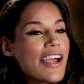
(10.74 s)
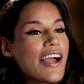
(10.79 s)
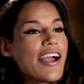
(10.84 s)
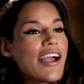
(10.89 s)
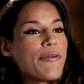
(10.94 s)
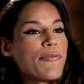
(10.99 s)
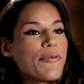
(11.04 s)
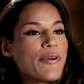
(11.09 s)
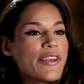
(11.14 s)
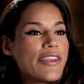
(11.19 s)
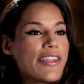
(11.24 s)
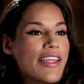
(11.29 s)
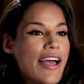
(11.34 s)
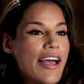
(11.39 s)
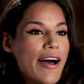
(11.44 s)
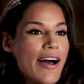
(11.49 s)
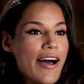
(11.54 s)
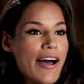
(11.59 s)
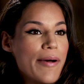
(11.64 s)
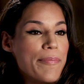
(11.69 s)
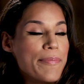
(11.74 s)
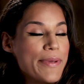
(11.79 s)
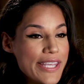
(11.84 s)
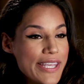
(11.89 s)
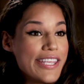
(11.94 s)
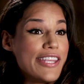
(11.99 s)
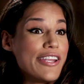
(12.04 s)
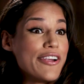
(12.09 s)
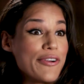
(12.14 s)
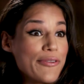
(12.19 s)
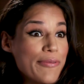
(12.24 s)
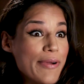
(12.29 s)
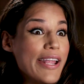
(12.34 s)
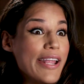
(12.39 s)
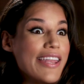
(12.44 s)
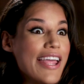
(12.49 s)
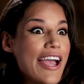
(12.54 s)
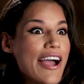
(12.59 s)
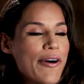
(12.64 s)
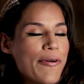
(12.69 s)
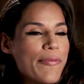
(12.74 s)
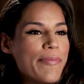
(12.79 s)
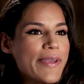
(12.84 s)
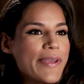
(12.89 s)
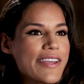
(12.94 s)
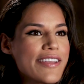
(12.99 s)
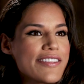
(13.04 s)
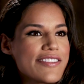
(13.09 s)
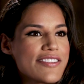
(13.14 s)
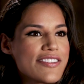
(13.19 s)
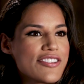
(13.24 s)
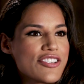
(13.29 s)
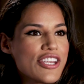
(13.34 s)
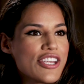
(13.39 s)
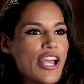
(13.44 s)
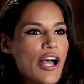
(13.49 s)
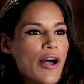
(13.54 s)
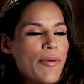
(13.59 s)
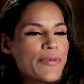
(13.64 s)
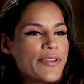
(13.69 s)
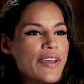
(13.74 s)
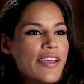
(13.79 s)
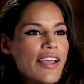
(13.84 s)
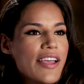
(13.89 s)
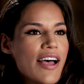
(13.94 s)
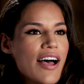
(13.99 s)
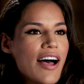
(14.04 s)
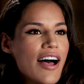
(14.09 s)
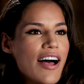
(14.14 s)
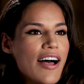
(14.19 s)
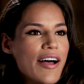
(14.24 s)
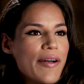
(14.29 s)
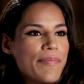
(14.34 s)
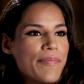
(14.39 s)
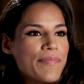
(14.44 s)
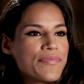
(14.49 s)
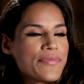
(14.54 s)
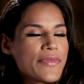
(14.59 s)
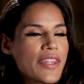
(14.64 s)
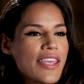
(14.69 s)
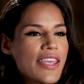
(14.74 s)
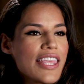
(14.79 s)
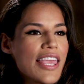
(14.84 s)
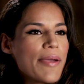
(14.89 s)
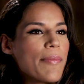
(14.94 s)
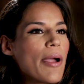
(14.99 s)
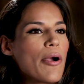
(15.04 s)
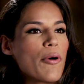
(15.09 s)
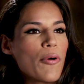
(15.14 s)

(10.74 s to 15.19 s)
I wouldn't uh, be here right now because she helped um, get my